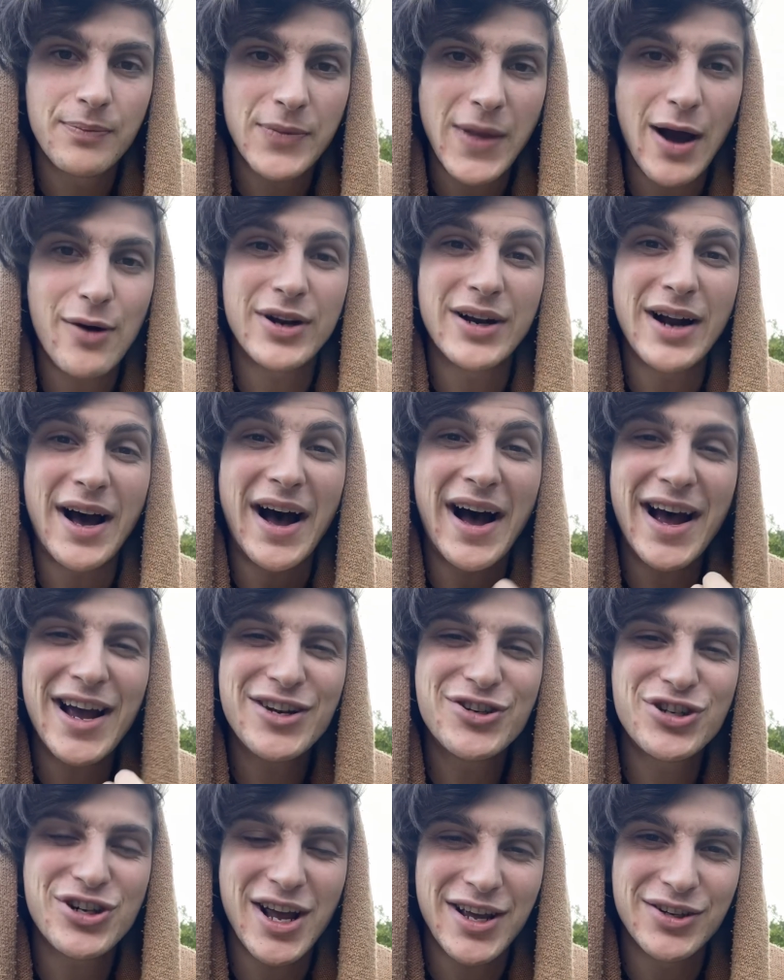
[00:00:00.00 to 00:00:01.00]
How can I
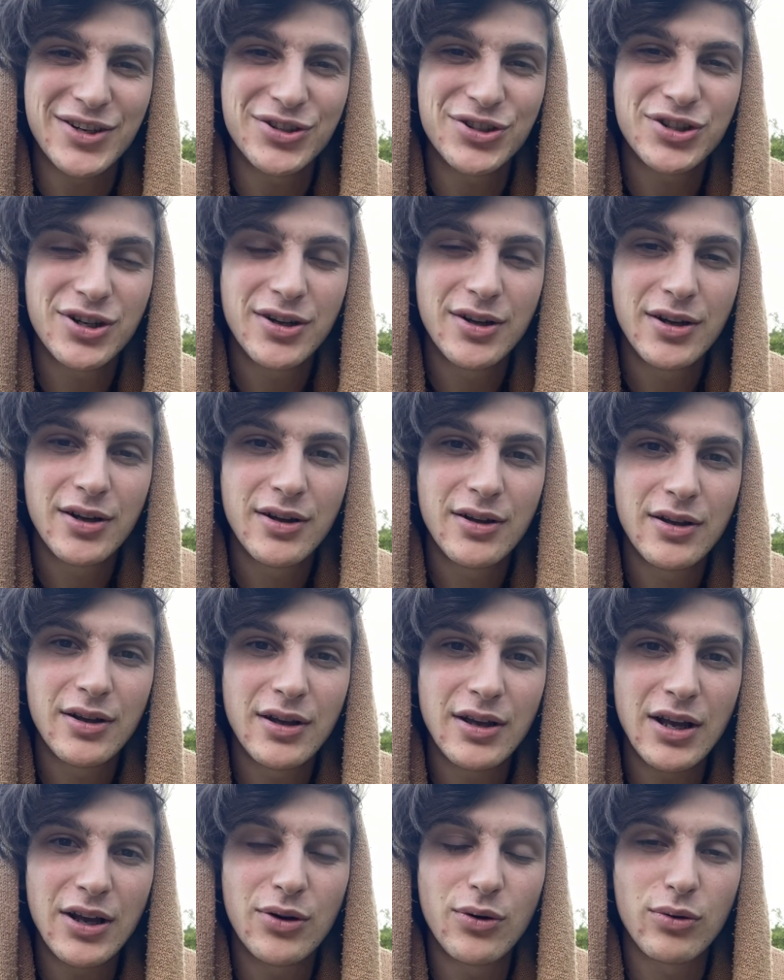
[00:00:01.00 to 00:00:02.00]
change
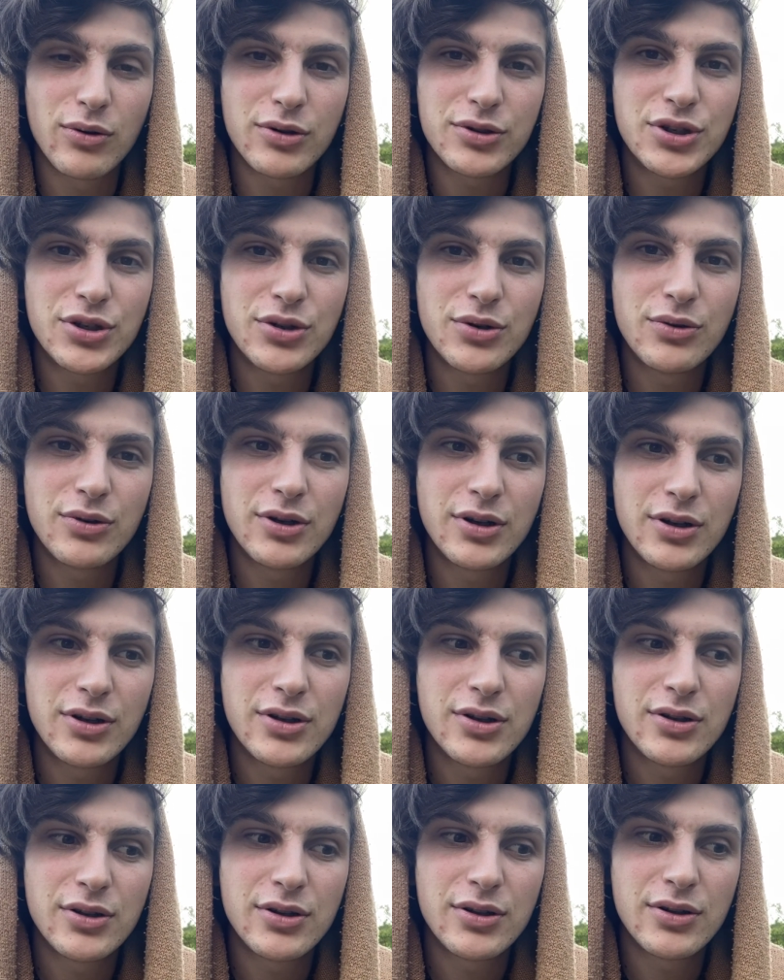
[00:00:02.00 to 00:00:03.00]
in order to
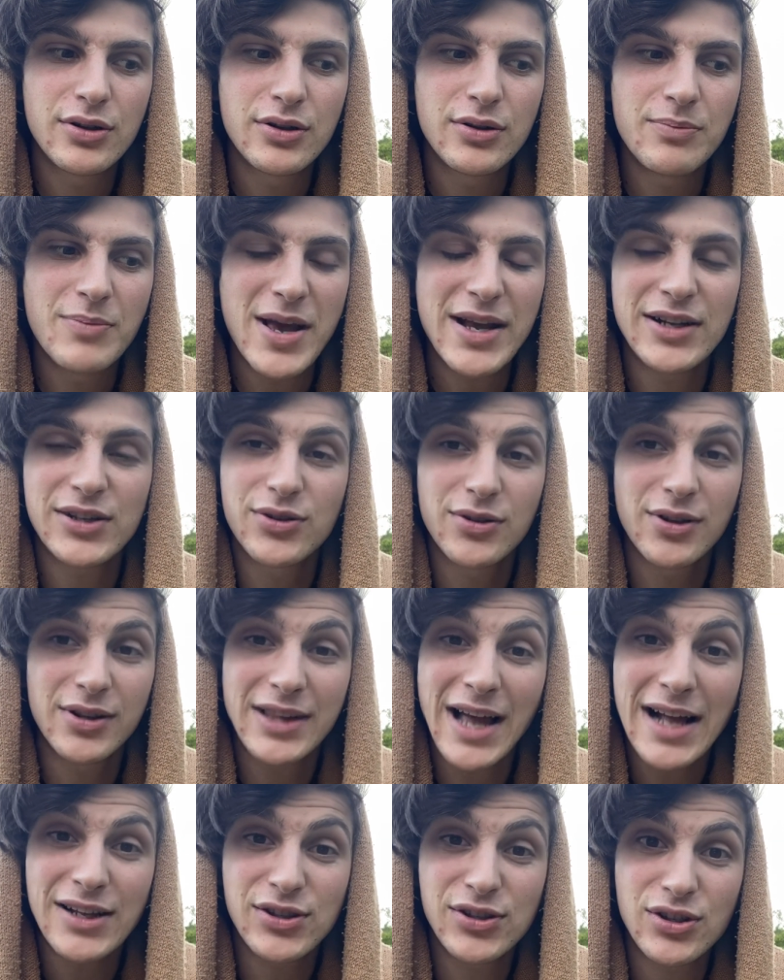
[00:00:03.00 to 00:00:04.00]
make it so
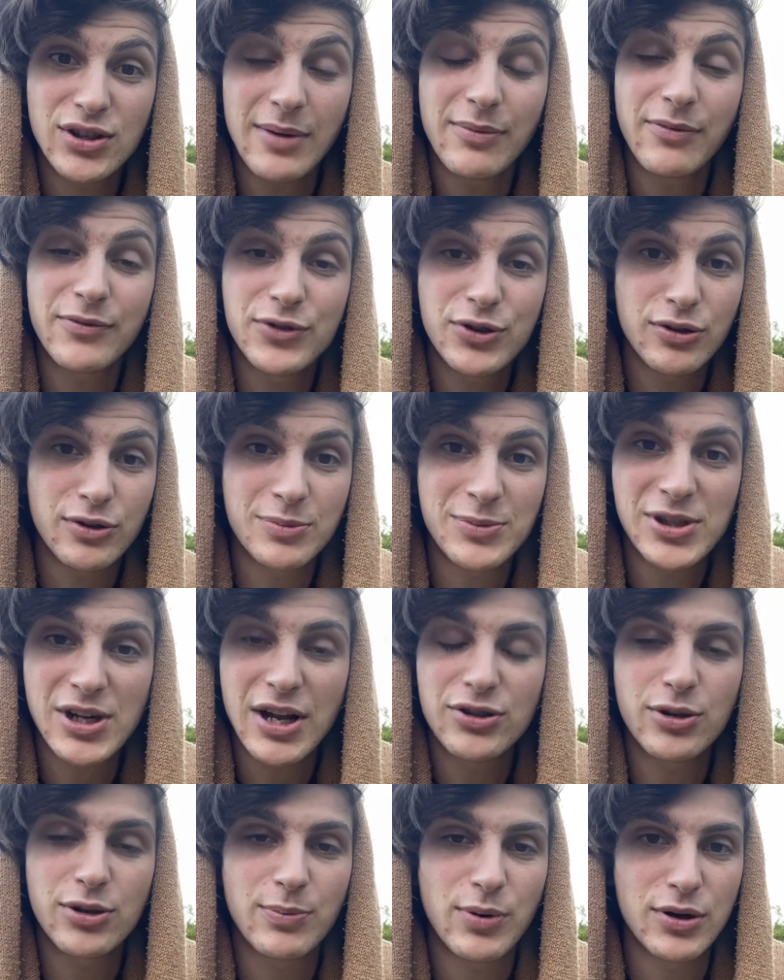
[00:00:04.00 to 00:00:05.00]
that type of
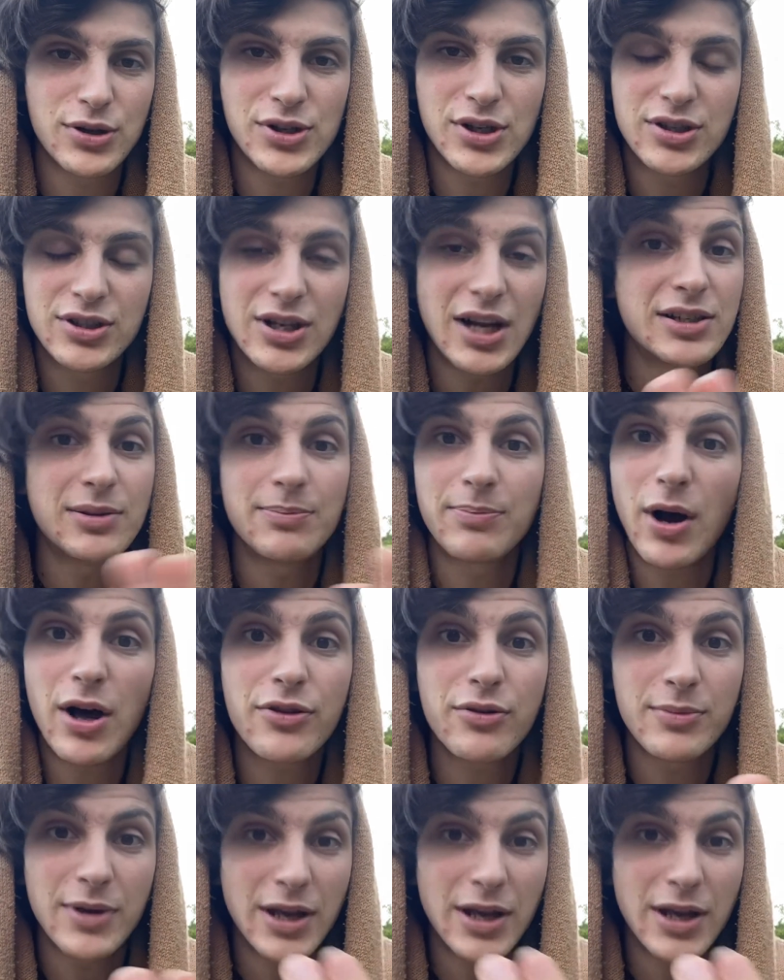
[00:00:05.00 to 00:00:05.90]
circumstance or person doesn't bother me